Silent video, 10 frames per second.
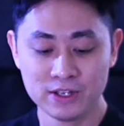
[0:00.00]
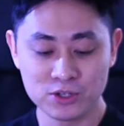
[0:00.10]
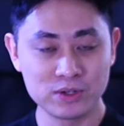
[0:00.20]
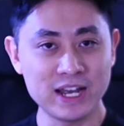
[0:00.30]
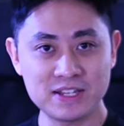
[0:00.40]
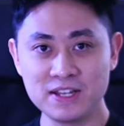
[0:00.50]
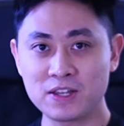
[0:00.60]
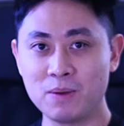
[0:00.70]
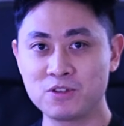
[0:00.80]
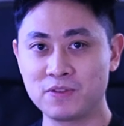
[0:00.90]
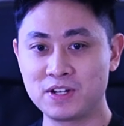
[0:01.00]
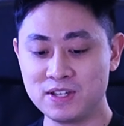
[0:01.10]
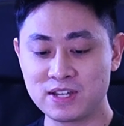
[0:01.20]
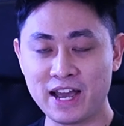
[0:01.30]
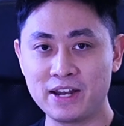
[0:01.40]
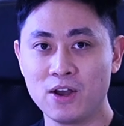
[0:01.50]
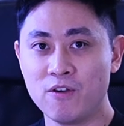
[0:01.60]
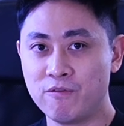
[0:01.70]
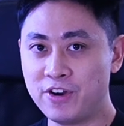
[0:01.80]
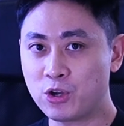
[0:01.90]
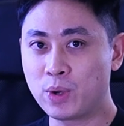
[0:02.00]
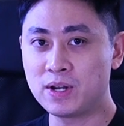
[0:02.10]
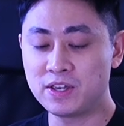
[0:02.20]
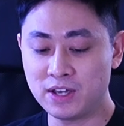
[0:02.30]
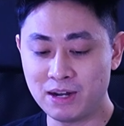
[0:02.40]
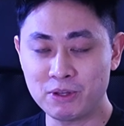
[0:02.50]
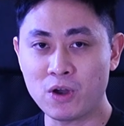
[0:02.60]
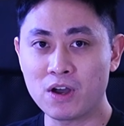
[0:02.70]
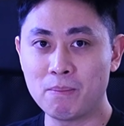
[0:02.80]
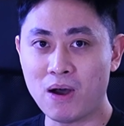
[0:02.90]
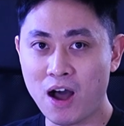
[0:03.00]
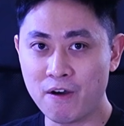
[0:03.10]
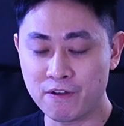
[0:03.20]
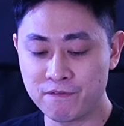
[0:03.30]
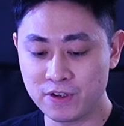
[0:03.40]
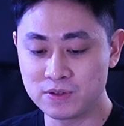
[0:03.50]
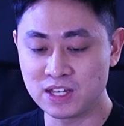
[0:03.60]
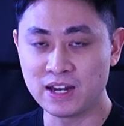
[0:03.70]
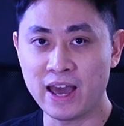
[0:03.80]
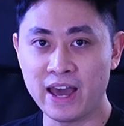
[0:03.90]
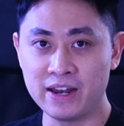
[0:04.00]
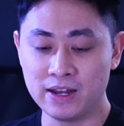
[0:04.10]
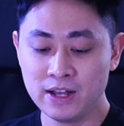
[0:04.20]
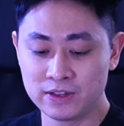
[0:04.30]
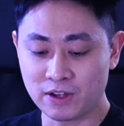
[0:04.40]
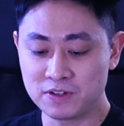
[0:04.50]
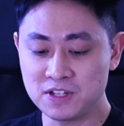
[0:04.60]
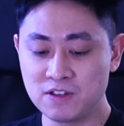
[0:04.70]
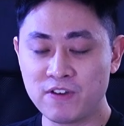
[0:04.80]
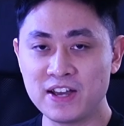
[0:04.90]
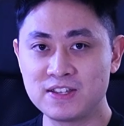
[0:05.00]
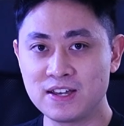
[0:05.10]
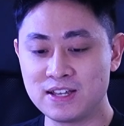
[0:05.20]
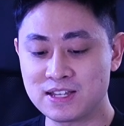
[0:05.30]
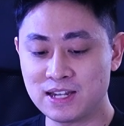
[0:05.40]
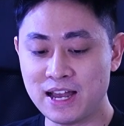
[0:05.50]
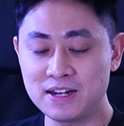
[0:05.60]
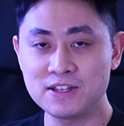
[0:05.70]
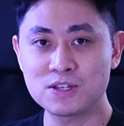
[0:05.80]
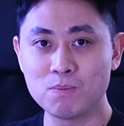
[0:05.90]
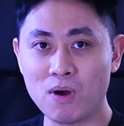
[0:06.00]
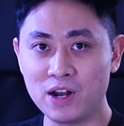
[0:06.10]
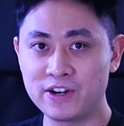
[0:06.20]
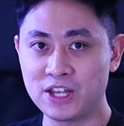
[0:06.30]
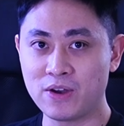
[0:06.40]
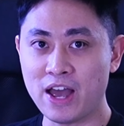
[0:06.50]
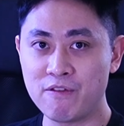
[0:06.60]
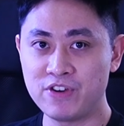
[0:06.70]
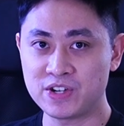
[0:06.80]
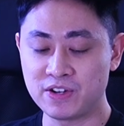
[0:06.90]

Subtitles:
So that's in terms of the design. Very quickly here, let me talk about how it feels in hand. Now this device here is slightly smaller than your average